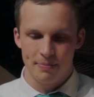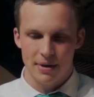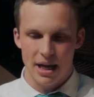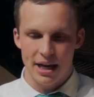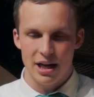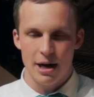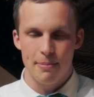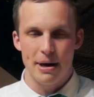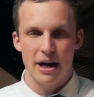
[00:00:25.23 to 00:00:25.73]

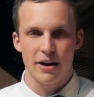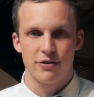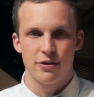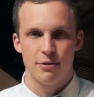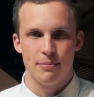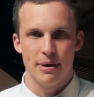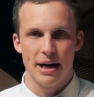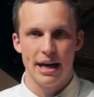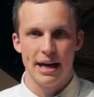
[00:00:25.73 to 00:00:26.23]
I got back
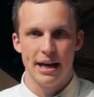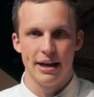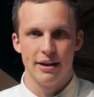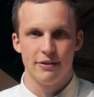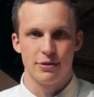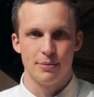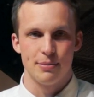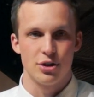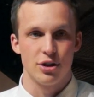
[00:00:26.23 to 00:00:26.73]
from my
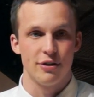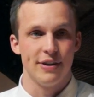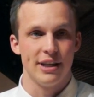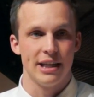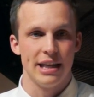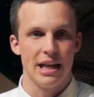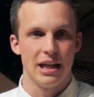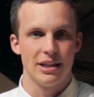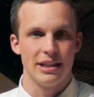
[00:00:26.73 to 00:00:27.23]
from
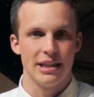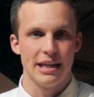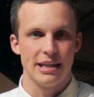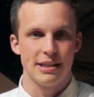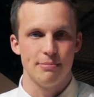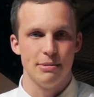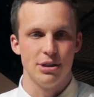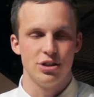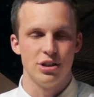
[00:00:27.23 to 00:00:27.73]
serving an
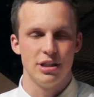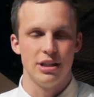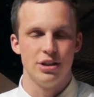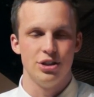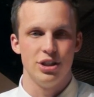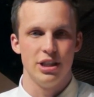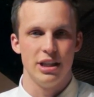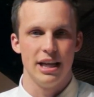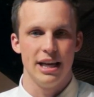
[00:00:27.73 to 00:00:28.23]
LDS mission
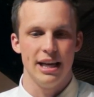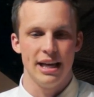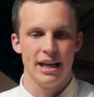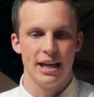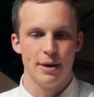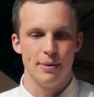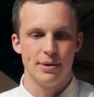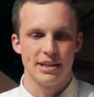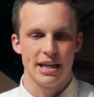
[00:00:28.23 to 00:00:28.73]
in Chile,
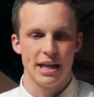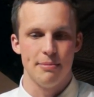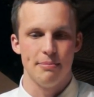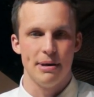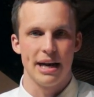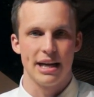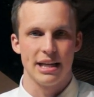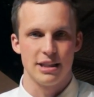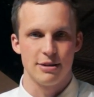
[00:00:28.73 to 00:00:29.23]
and I was getting
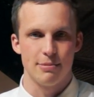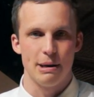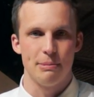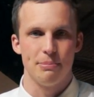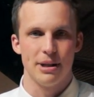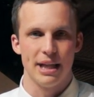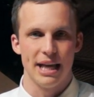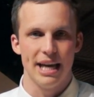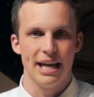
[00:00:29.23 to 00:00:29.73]
back into my
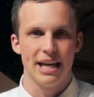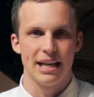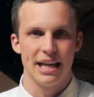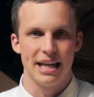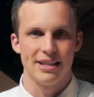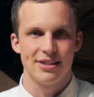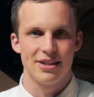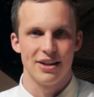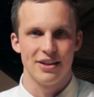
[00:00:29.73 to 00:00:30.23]
playing, and
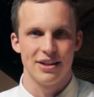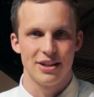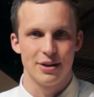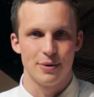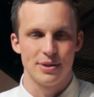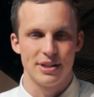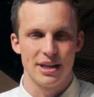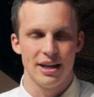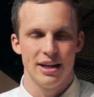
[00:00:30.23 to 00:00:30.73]
I saw that
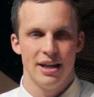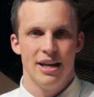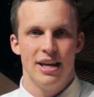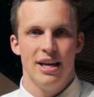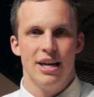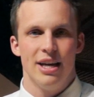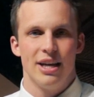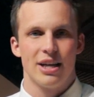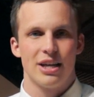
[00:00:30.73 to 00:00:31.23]
there was a
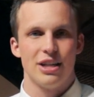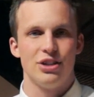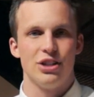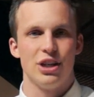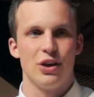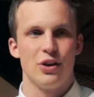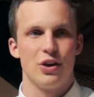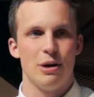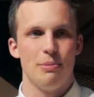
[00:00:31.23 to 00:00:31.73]

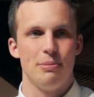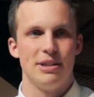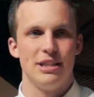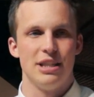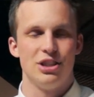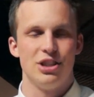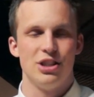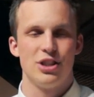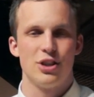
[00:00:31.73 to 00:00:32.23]
concerto
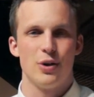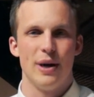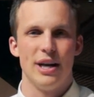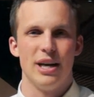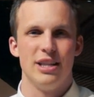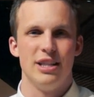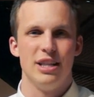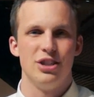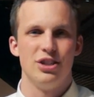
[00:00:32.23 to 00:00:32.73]
competition, so I
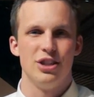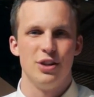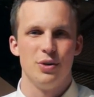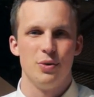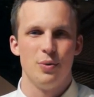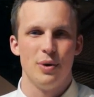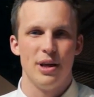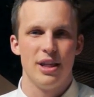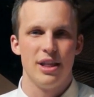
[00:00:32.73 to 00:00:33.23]

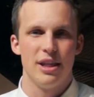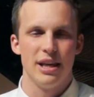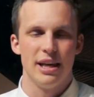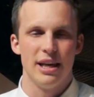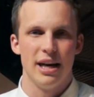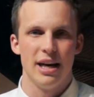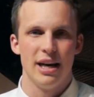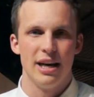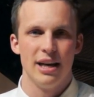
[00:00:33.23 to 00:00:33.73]
auditioned with
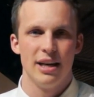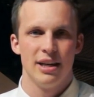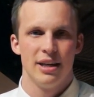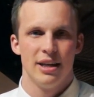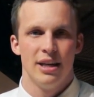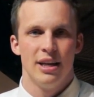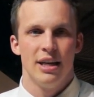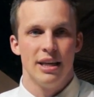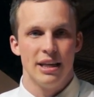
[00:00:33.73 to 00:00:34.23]
the uh,
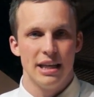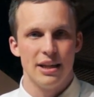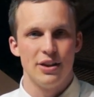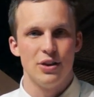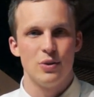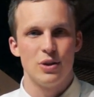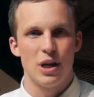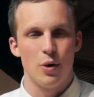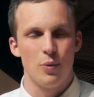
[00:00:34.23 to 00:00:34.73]
yeah
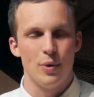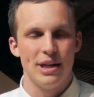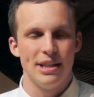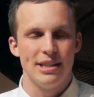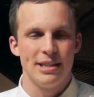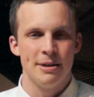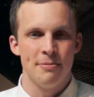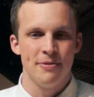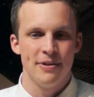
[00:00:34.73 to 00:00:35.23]
the Utah
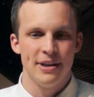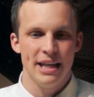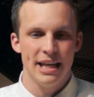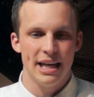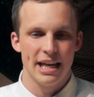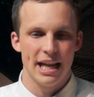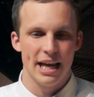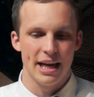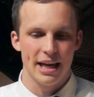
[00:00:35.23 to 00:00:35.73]
Wind
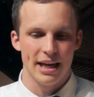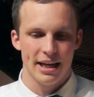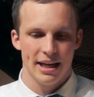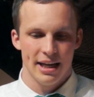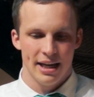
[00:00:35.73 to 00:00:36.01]
Symphony, and I